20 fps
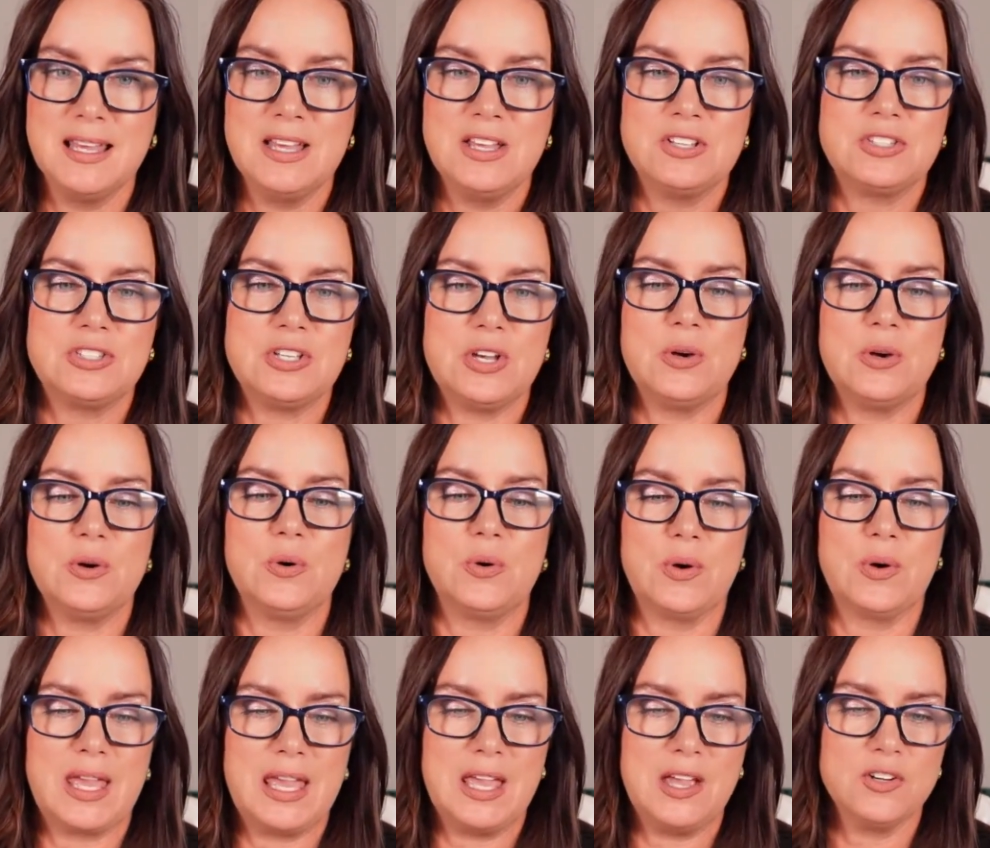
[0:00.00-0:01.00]
So
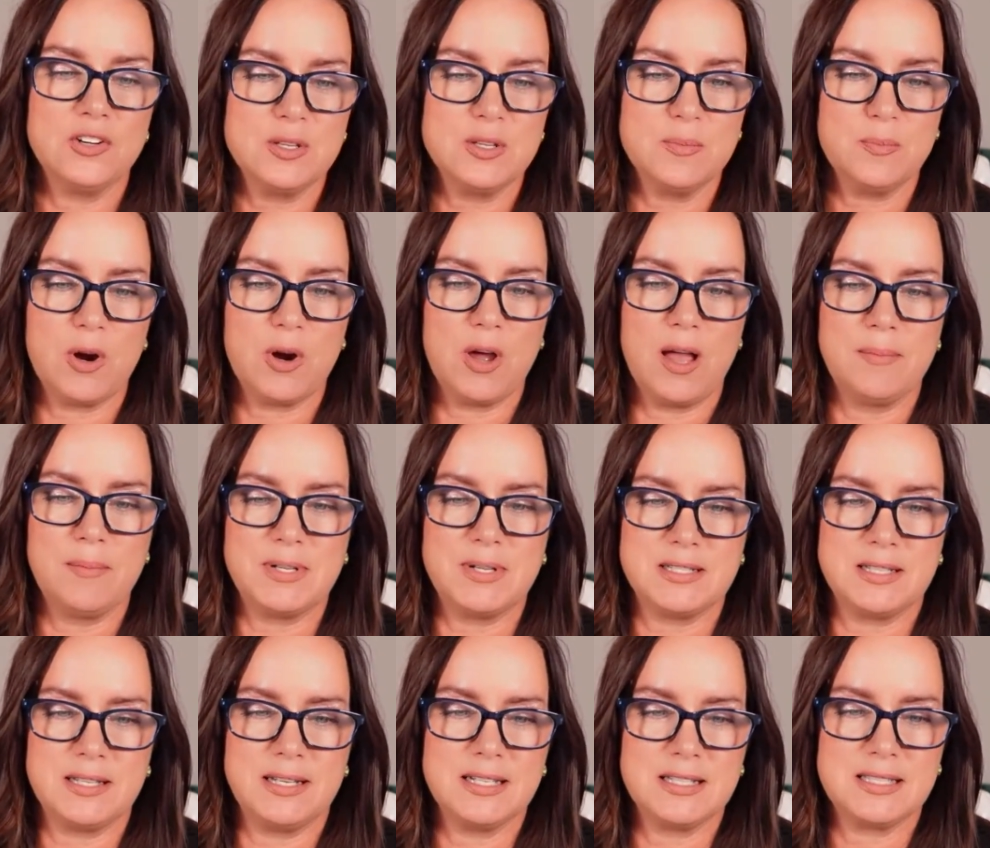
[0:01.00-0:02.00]
here's a prompt as
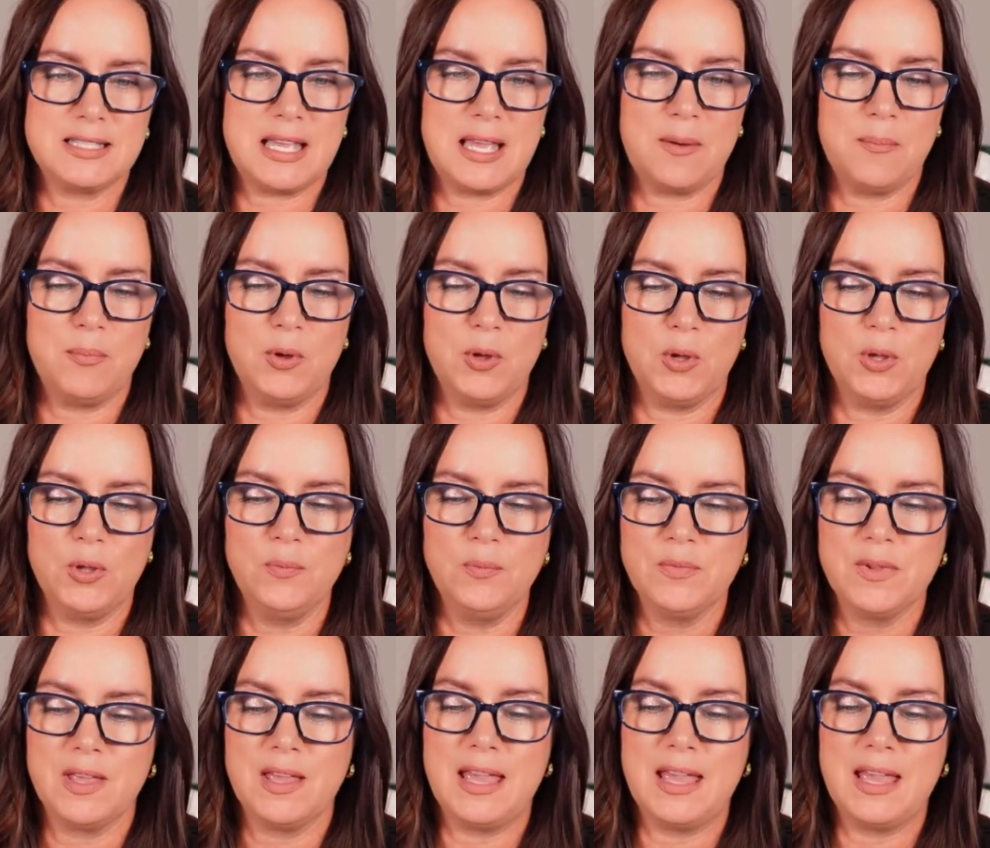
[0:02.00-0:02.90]
an example.